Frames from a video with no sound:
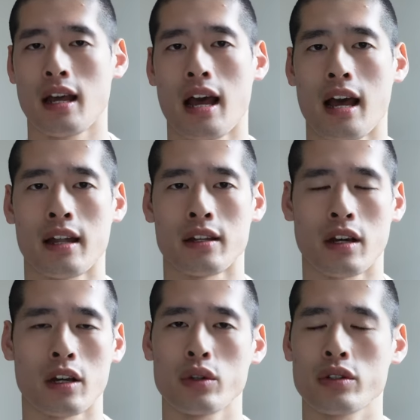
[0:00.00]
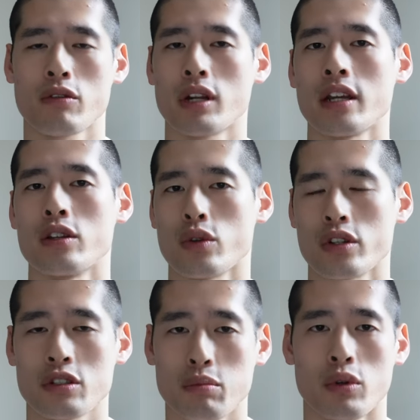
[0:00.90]
and I also really enjoy
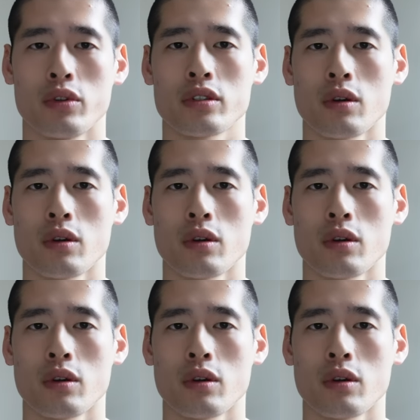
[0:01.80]
sports,